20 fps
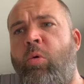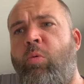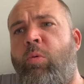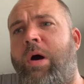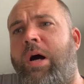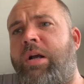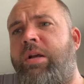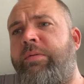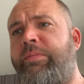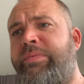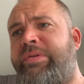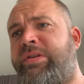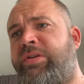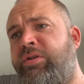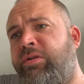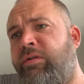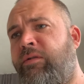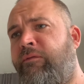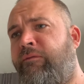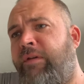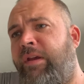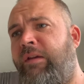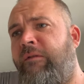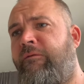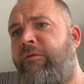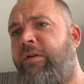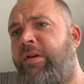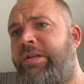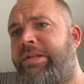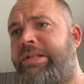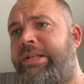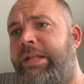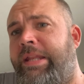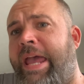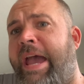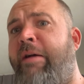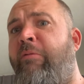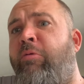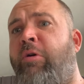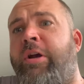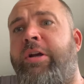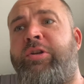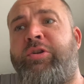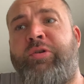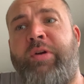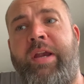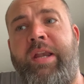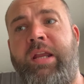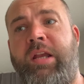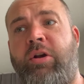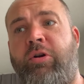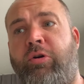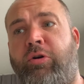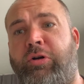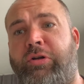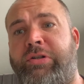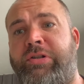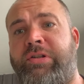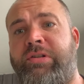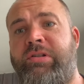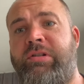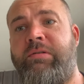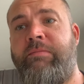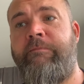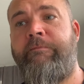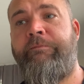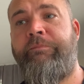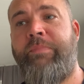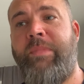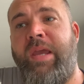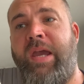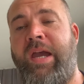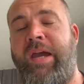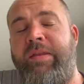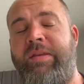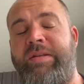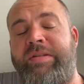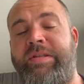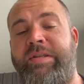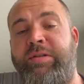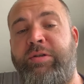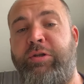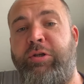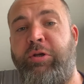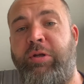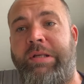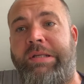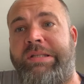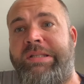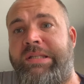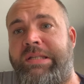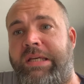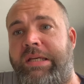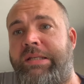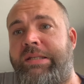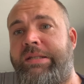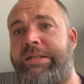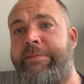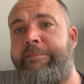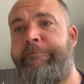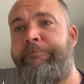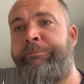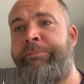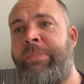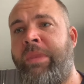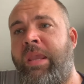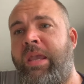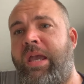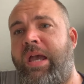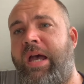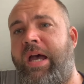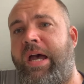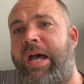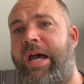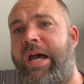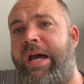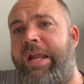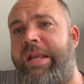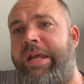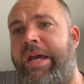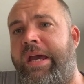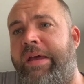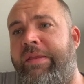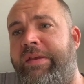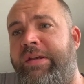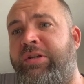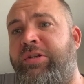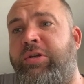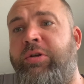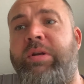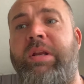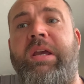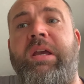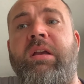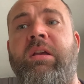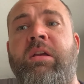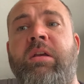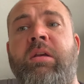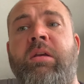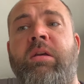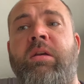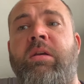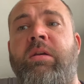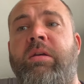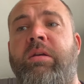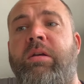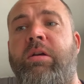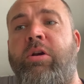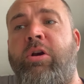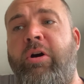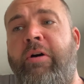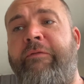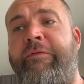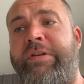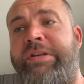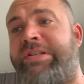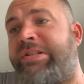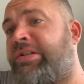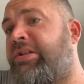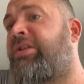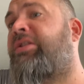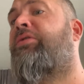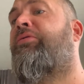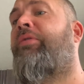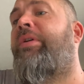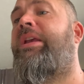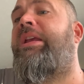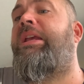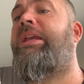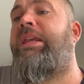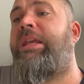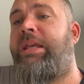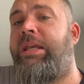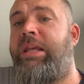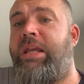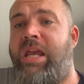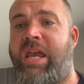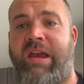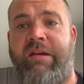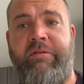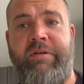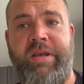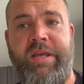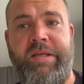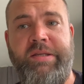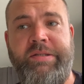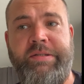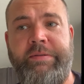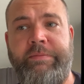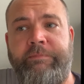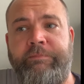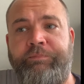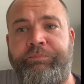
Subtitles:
Welcome to Viva's network training course. This is Unit 6, and this unit covers three key areas: